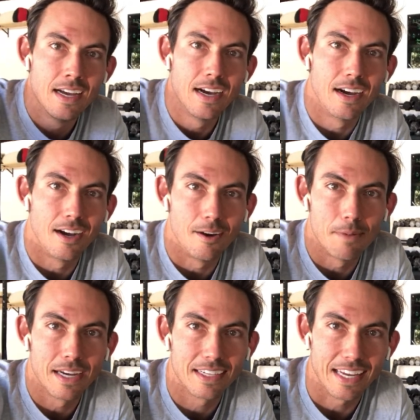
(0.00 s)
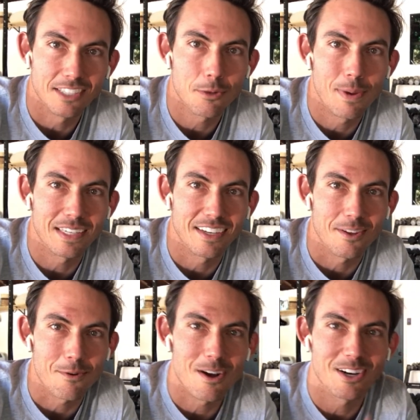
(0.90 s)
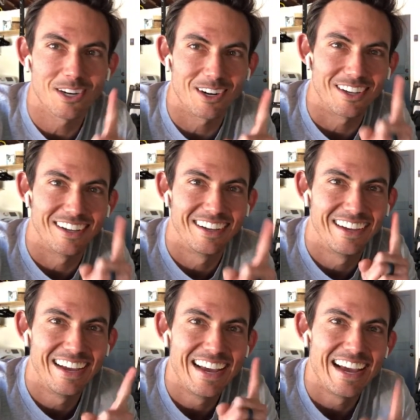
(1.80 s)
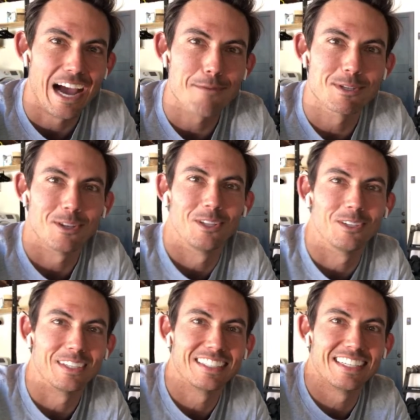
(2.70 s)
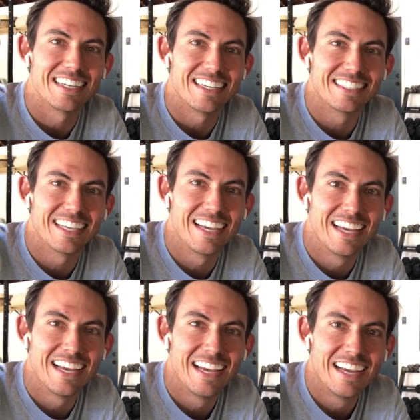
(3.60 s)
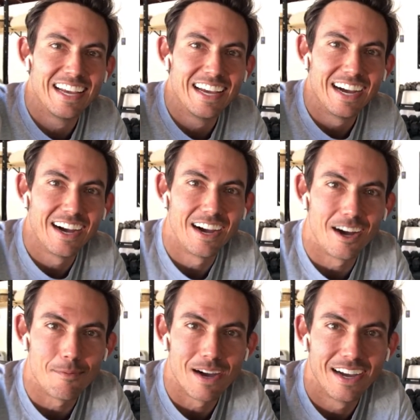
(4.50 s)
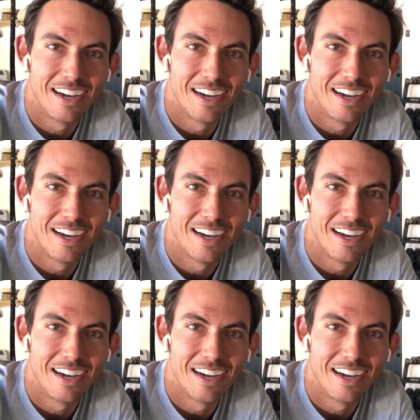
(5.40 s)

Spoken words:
Cancer picked on the wrong girl. Absolutely, Denise. Hi